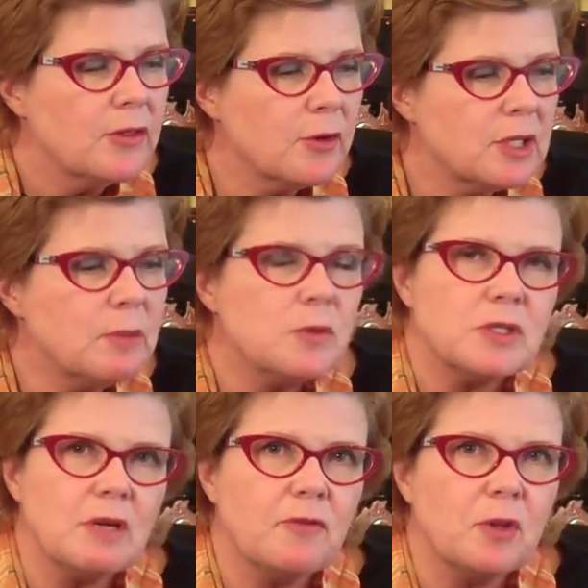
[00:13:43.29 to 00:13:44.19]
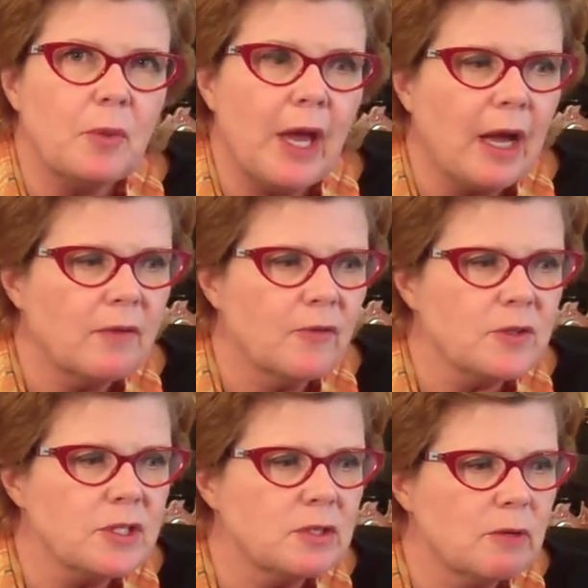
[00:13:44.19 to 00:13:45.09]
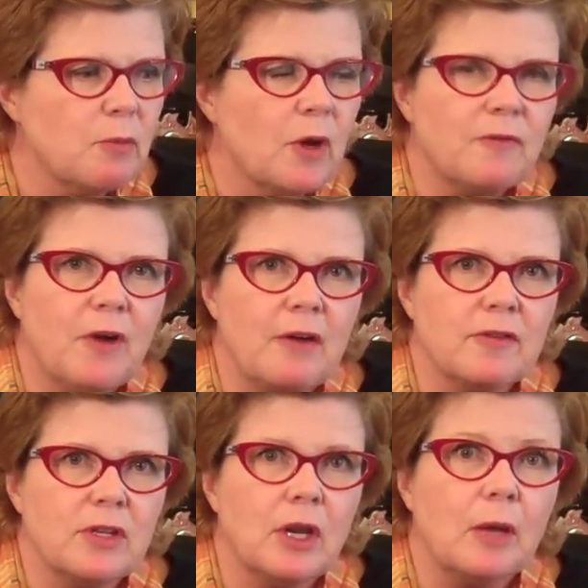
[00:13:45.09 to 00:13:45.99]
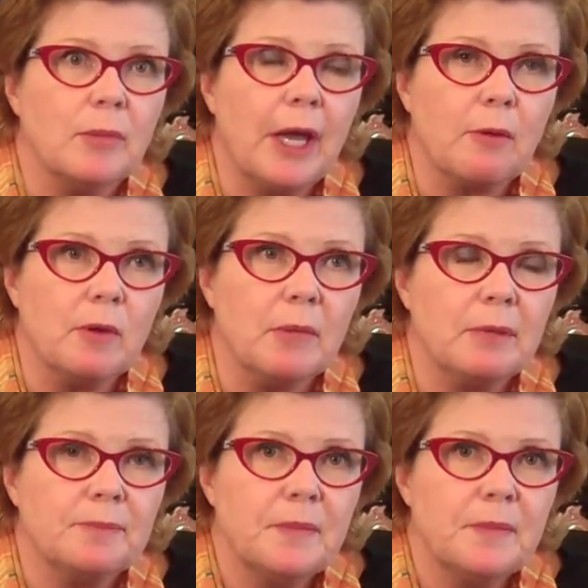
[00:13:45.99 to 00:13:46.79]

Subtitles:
13% for the black versus 3.5 for the non-black women.